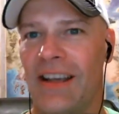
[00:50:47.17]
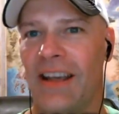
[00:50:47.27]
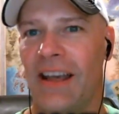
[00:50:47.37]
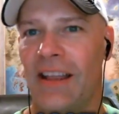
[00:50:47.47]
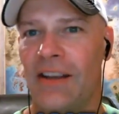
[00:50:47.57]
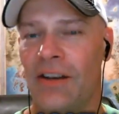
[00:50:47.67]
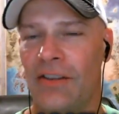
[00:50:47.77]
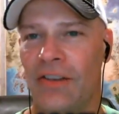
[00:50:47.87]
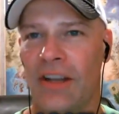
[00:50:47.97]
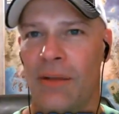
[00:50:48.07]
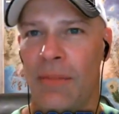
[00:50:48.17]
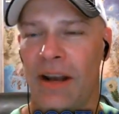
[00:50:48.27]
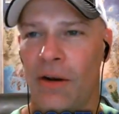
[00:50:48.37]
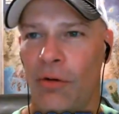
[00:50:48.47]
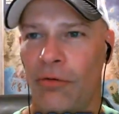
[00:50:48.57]
and then it's like you met
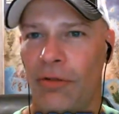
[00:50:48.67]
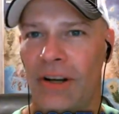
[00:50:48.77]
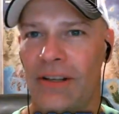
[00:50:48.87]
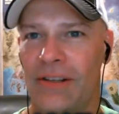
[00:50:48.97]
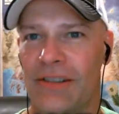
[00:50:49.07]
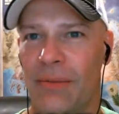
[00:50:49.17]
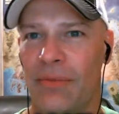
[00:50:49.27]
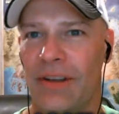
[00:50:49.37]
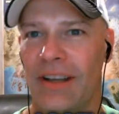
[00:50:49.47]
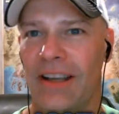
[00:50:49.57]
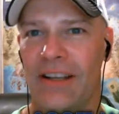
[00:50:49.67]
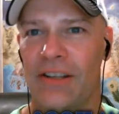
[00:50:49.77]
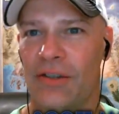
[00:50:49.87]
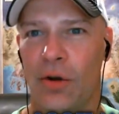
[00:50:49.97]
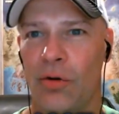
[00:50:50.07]
an old friend or something, and you
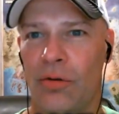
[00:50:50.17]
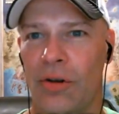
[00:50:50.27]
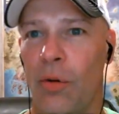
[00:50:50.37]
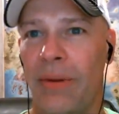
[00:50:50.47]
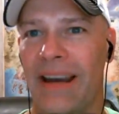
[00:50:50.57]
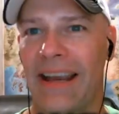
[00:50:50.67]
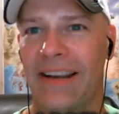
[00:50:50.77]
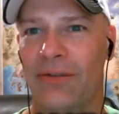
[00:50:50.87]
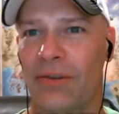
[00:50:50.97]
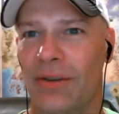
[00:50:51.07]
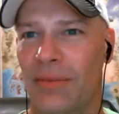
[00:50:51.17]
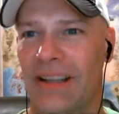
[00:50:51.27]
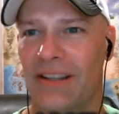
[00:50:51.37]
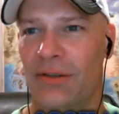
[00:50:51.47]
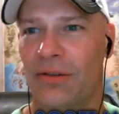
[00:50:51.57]
just go bananas with them, and they
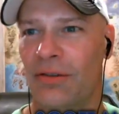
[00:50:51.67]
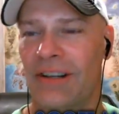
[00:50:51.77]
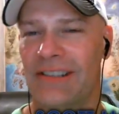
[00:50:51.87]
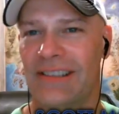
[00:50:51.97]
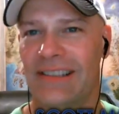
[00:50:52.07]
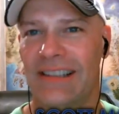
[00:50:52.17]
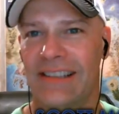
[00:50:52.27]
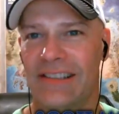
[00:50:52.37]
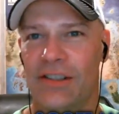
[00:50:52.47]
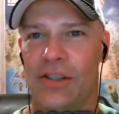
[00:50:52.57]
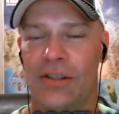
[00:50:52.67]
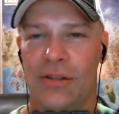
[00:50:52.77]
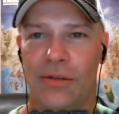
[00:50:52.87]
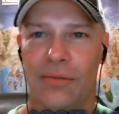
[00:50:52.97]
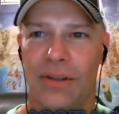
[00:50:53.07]
do crazy things that you couldn't
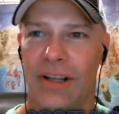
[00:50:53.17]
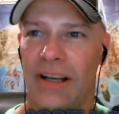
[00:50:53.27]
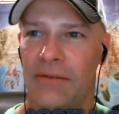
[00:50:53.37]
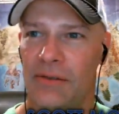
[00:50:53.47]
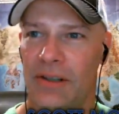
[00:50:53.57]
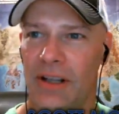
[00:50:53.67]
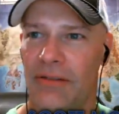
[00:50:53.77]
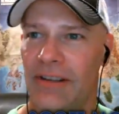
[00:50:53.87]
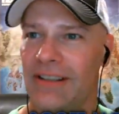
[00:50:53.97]
do in real life. So I love it.